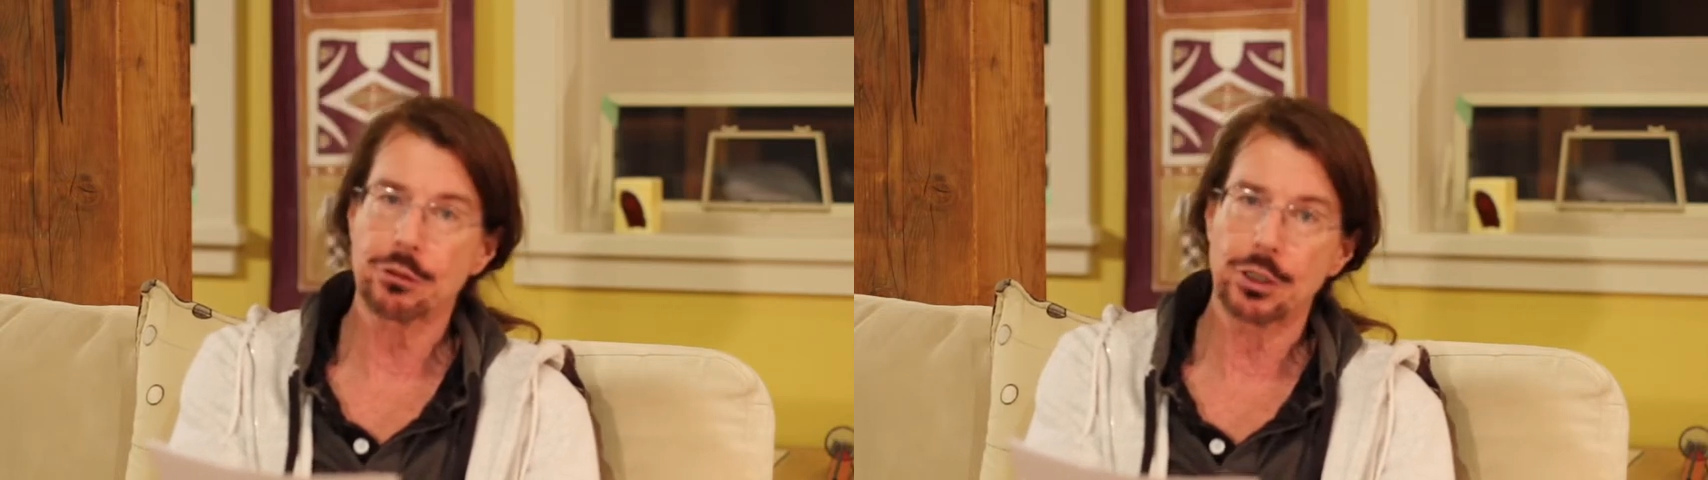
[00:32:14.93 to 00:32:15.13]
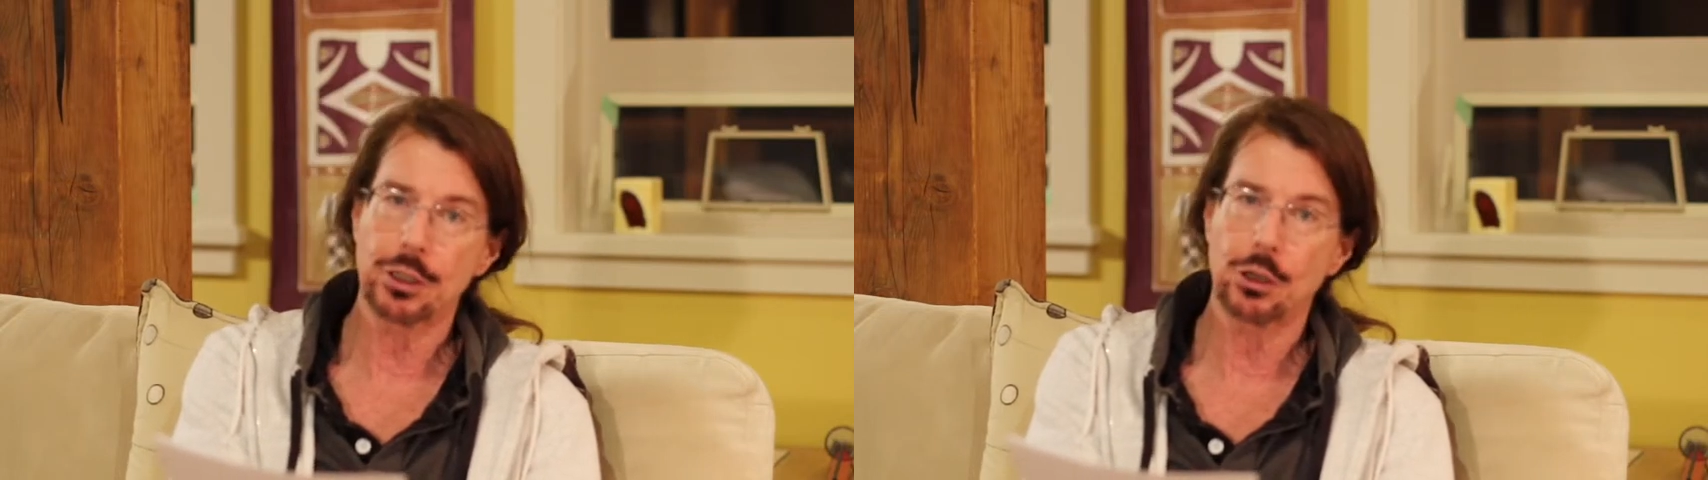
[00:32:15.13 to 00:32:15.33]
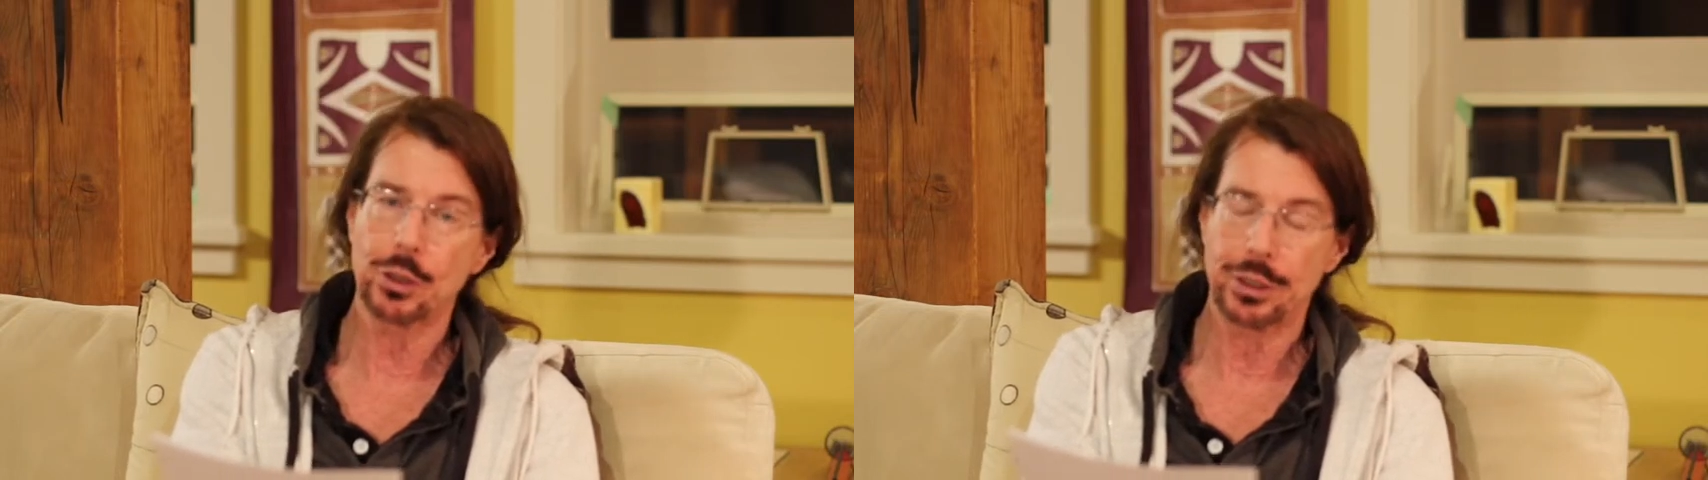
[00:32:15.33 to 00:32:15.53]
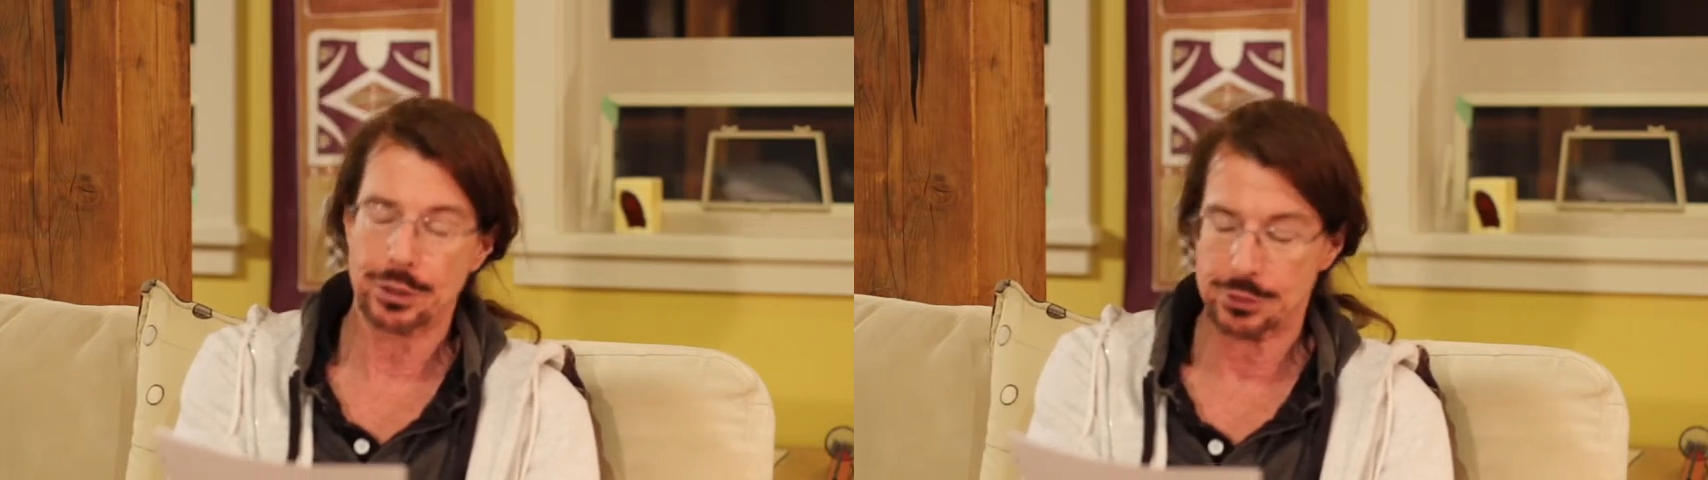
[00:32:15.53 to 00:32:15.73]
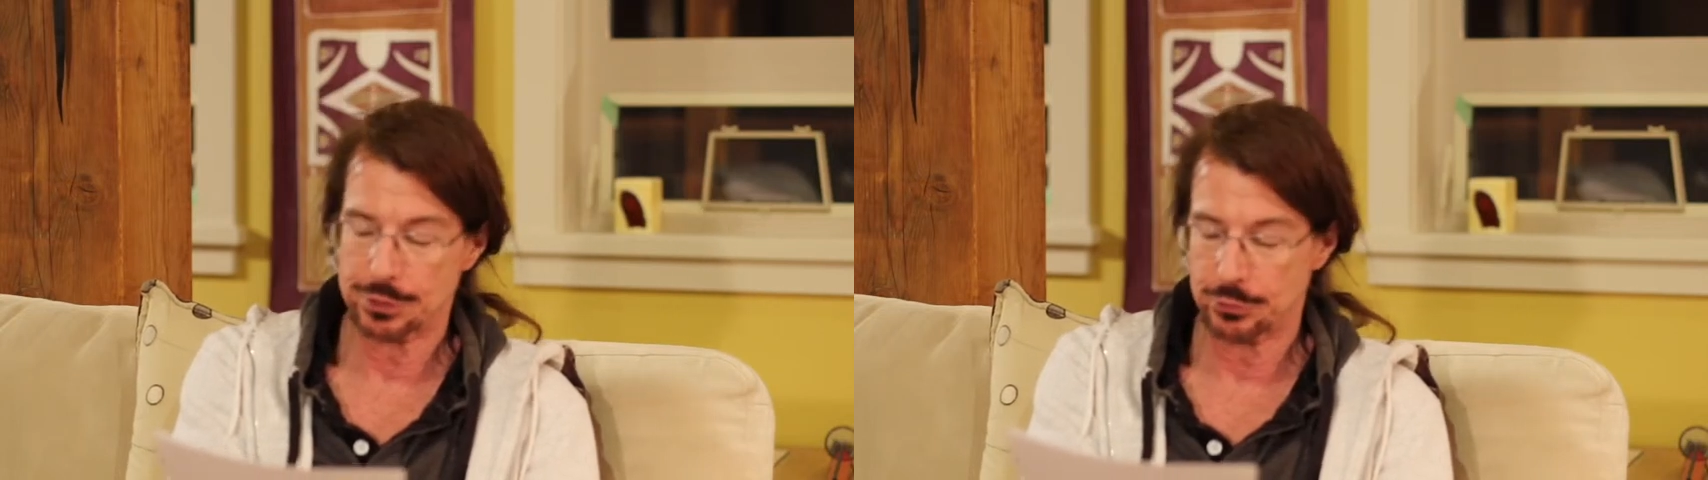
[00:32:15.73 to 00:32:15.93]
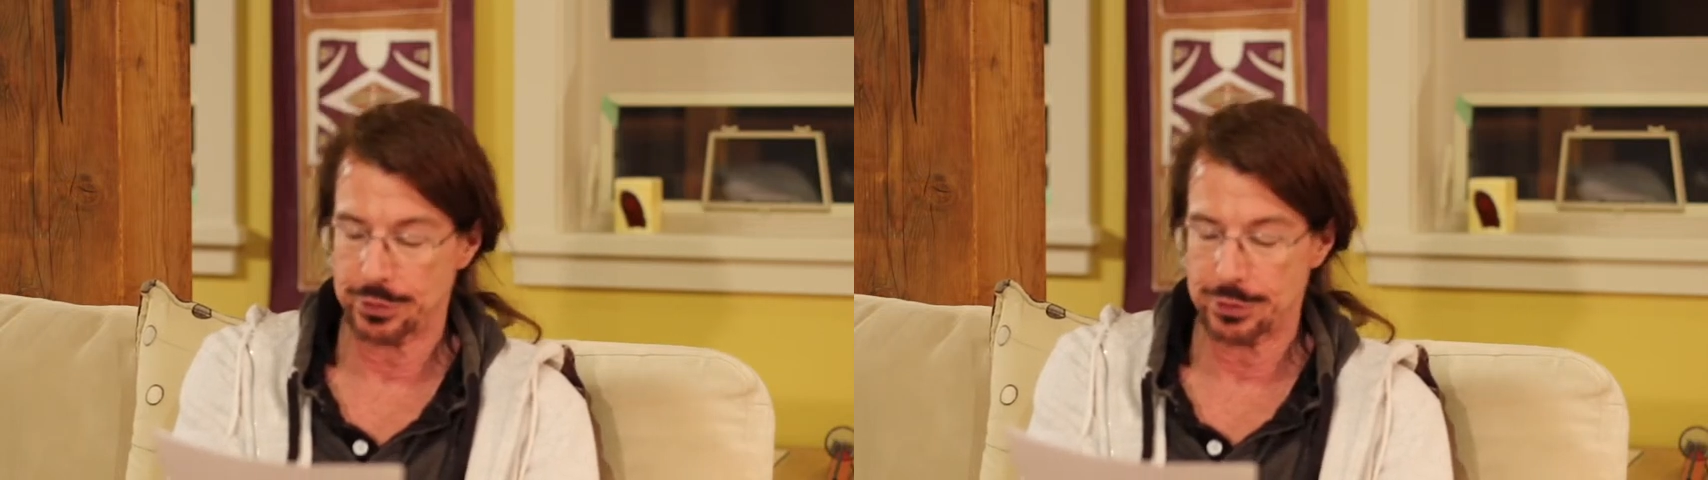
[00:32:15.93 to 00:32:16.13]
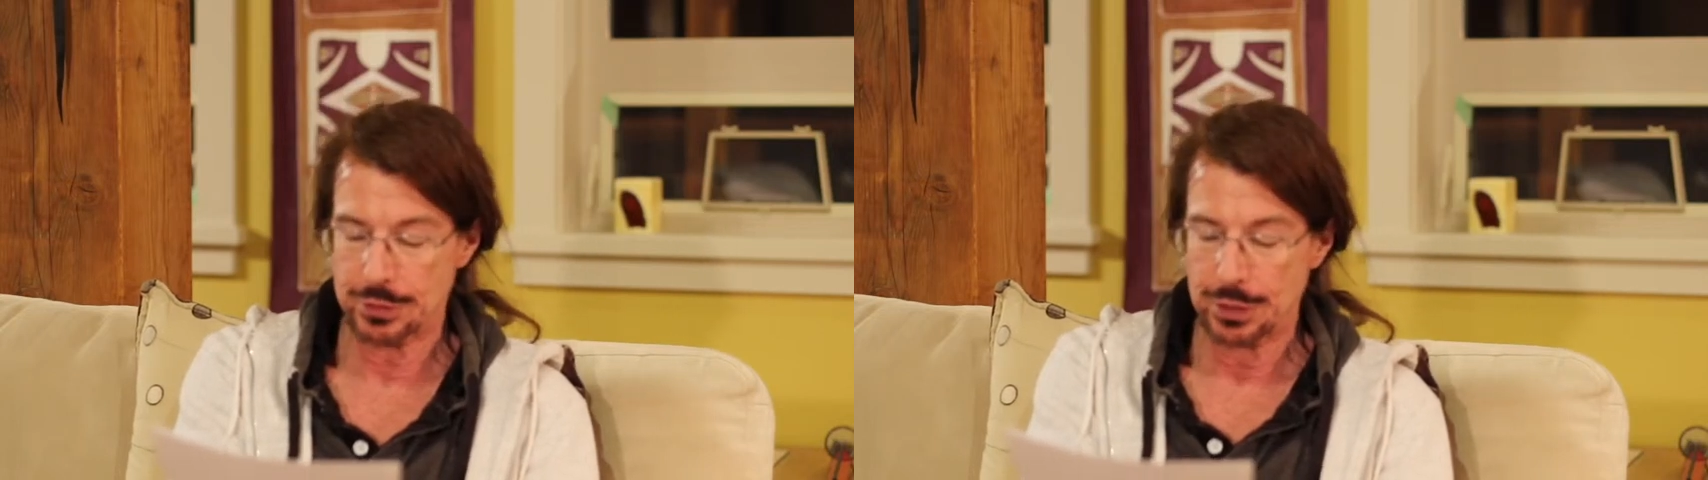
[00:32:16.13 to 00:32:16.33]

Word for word: video in the series,